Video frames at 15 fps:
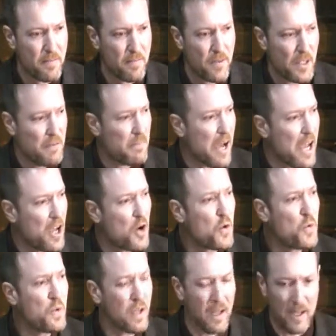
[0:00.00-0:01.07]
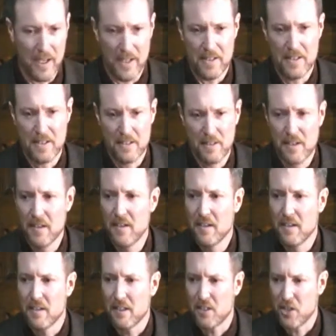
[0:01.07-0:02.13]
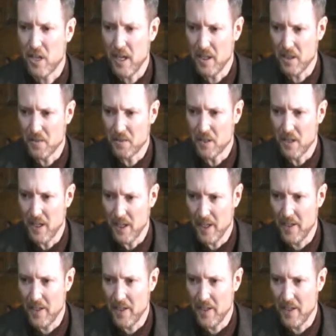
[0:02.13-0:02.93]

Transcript: in my own eyes, a child of God.